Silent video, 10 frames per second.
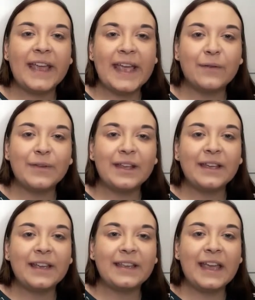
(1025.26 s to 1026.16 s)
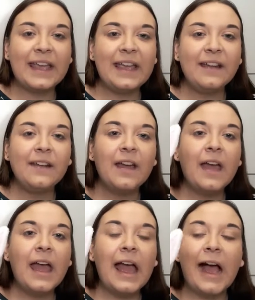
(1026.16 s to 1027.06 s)
keyring. Again,
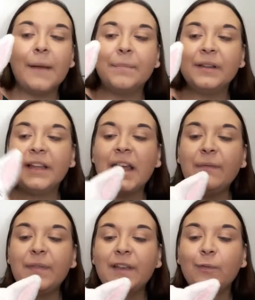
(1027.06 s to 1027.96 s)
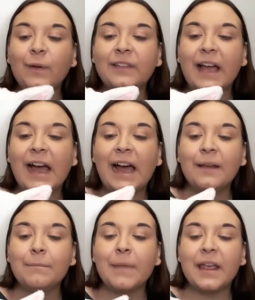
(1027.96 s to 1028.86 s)
I believe this was a
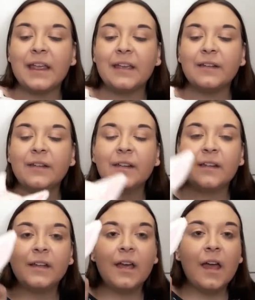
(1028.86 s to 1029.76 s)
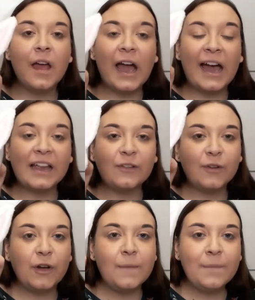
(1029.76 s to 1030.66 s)
handmade
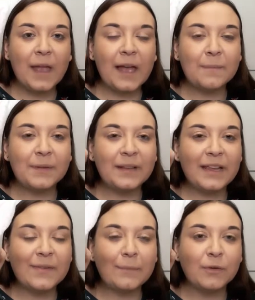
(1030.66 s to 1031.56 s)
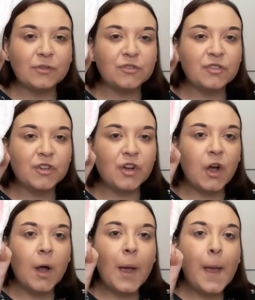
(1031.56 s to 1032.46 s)
item. I believe. I'm not
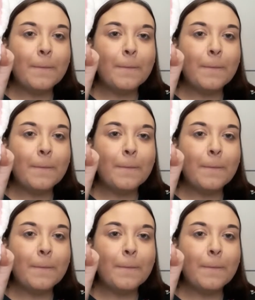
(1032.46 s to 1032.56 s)
sure.